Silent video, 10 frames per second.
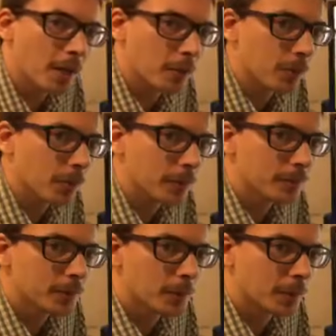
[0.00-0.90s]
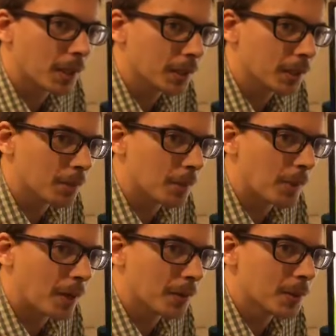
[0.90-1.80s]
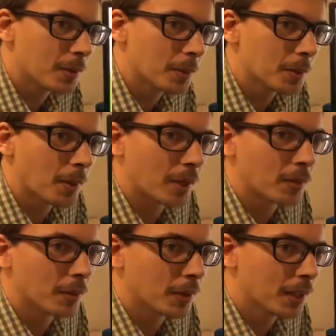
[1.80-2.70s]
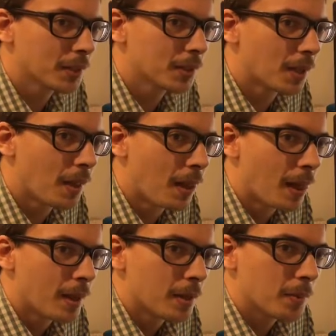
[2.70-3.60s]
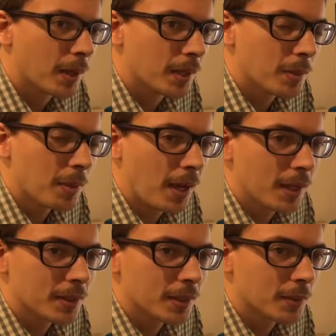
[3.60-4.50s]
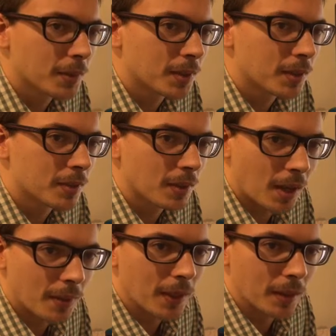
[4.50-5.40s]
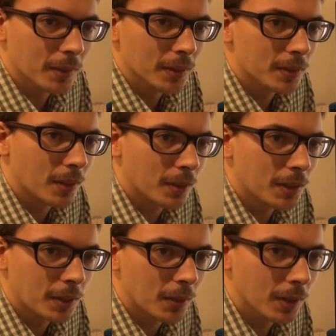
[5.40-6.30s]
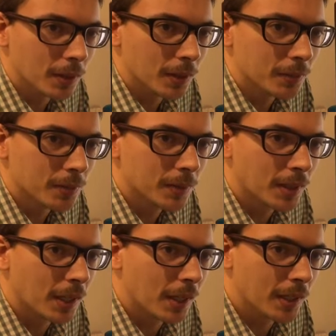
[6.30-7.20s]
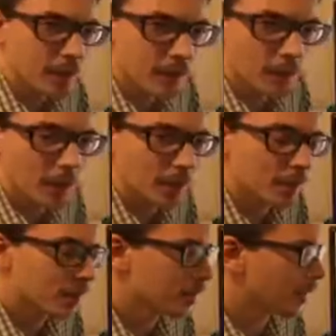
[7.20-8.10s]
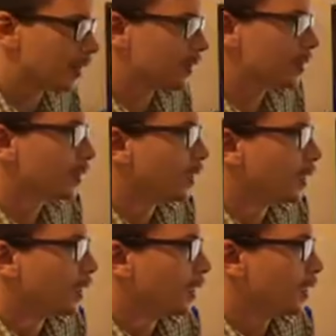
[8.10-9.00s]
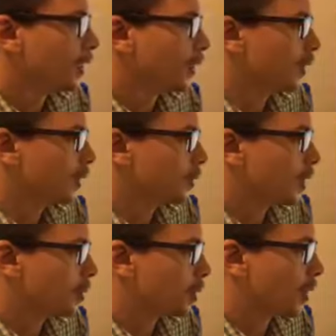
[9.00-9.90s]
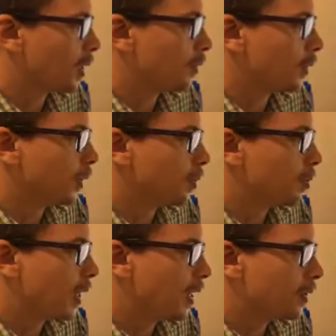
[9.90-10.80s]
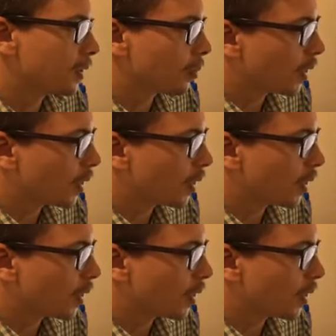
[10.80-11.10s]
fluid. So we'll talk a little bit about what cerebral spinal fluid is. But in the past, it was thought that it was arterial and venous, since the cerebral spinal fluid bathes the